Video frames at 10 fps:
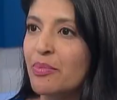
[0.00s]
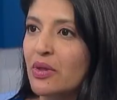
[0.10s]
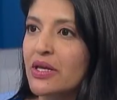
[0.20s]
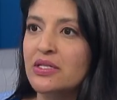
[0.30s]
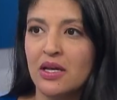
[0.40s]

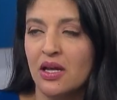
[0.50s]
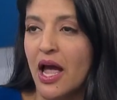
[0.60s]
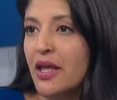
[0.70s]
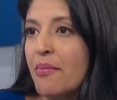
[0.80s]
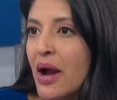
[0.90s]
simple as
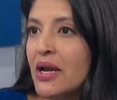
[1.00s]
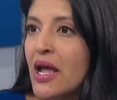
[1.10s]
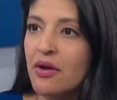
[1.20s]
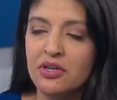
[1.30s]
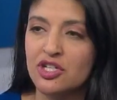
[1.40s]
I can buy
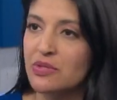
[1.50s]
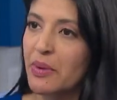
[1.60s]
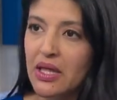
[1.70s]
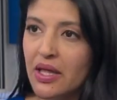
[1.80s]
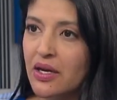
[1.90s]
now and
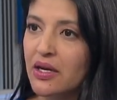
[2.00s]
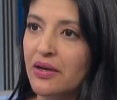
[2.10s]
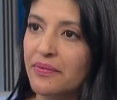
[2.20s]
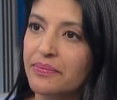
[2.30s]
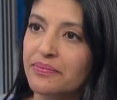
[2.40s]
just pay later?